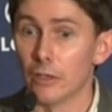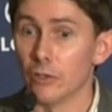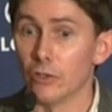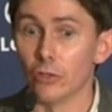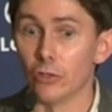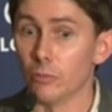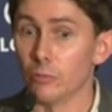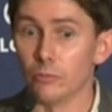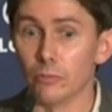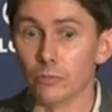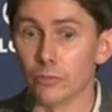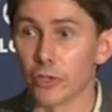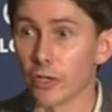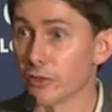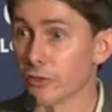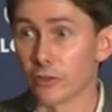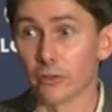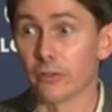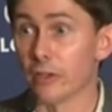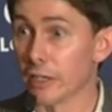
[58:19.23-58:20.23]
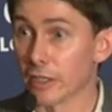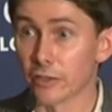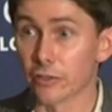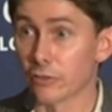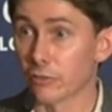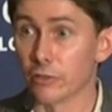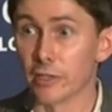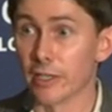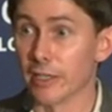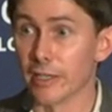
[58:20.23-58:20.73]
you're going to
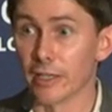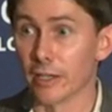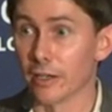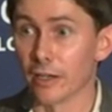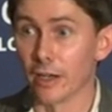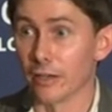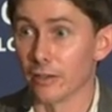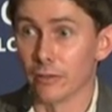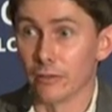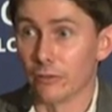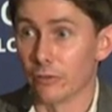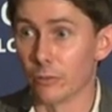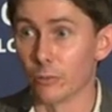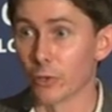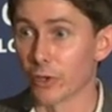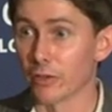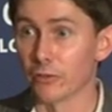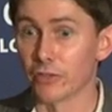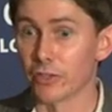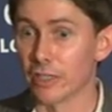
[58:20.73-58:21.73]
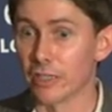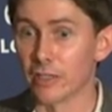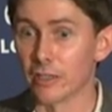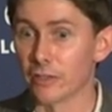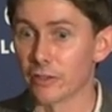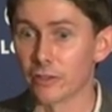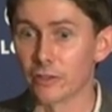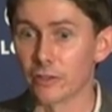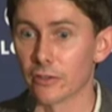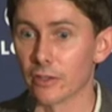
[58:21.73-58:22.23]
fix, really. From what I've seen,
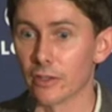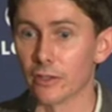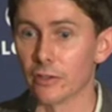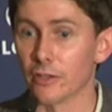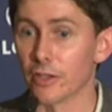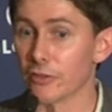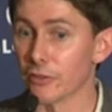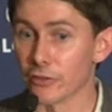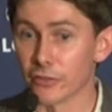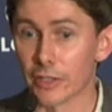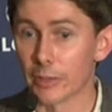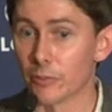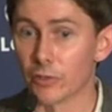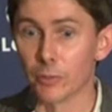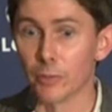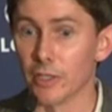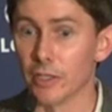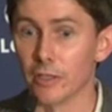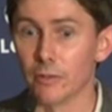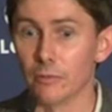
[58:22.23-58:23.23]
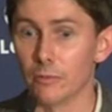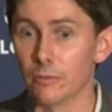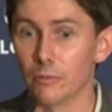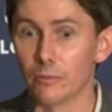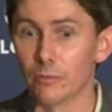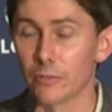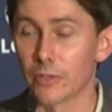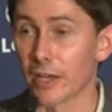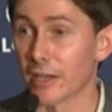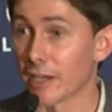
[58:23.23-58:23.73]
it doesn't seem to be
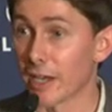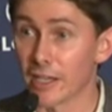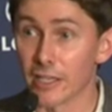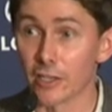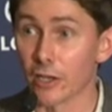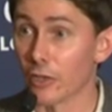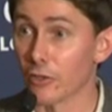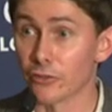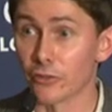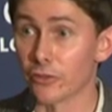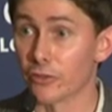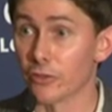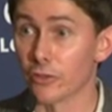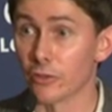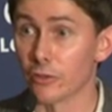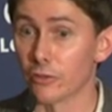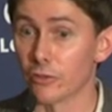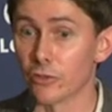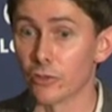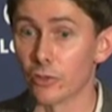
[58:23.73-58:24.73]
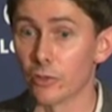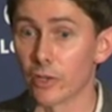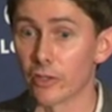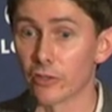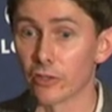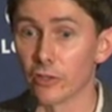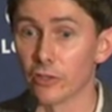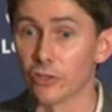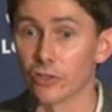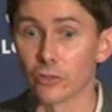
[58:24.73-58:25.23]
getting any closer to a
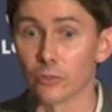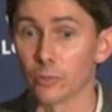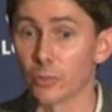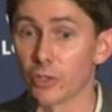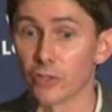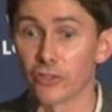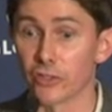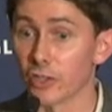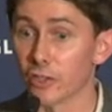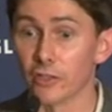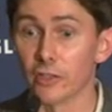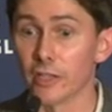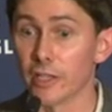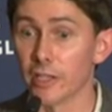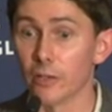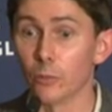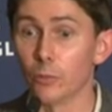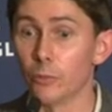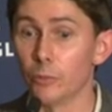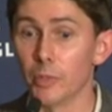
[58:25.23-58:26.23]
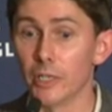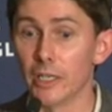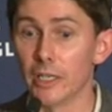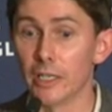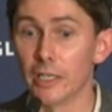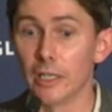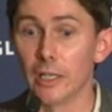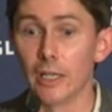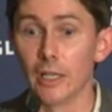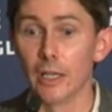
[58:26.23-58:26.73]
resolution, but certainly it would
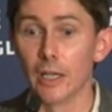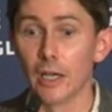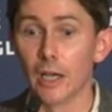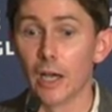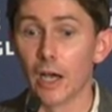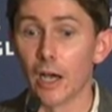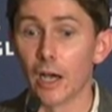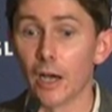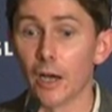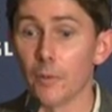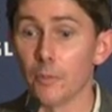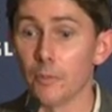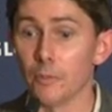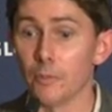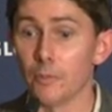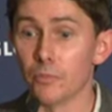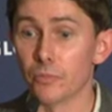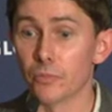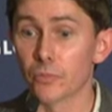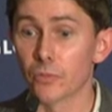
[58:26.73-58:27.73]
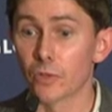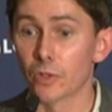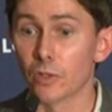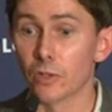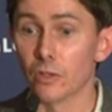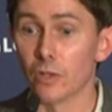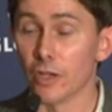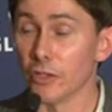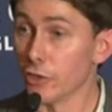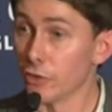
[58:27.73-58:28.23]
be
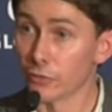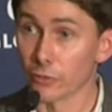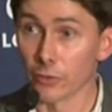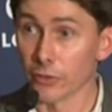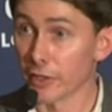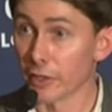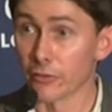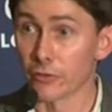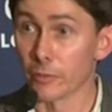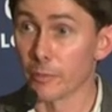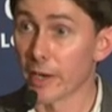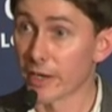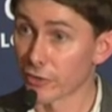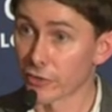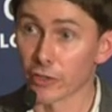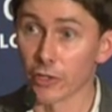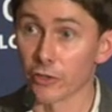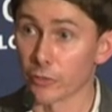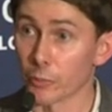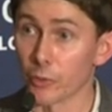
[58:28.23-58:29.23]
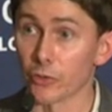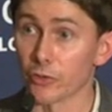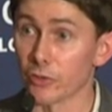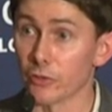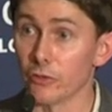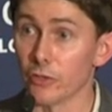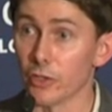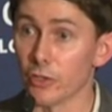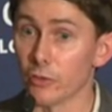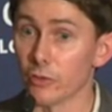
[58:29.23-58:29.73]
a useful thing from Mexico's point
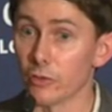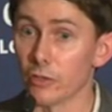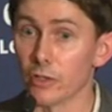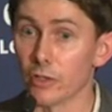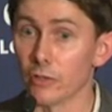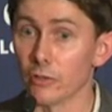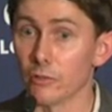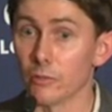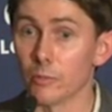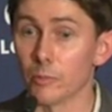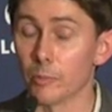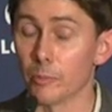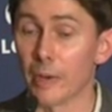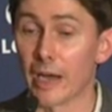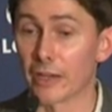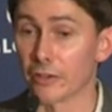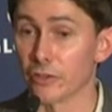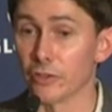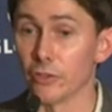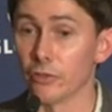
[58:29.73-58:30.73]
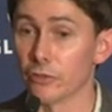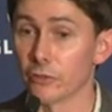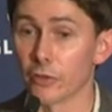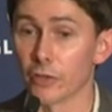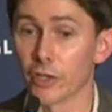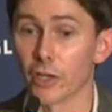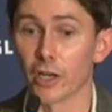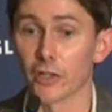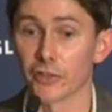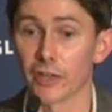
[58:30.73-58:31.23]
of view, and bad news for
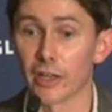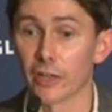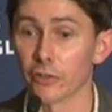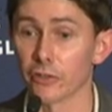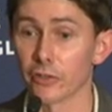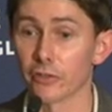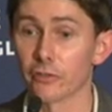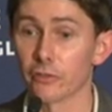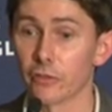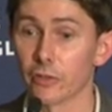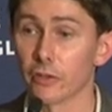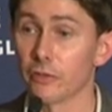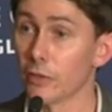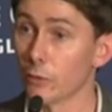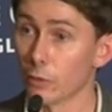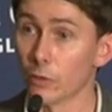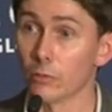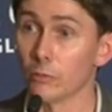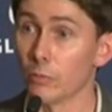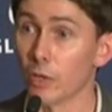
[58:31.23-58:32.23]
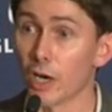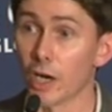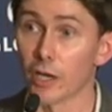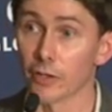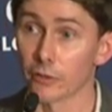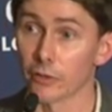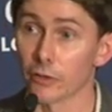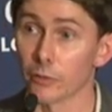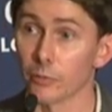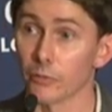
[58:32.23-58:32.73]
the cartels if it were
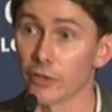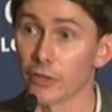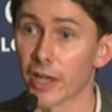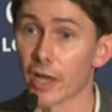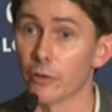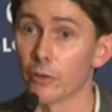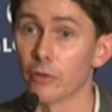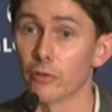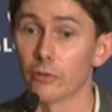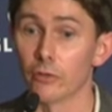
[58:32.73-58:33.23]
harder for them to get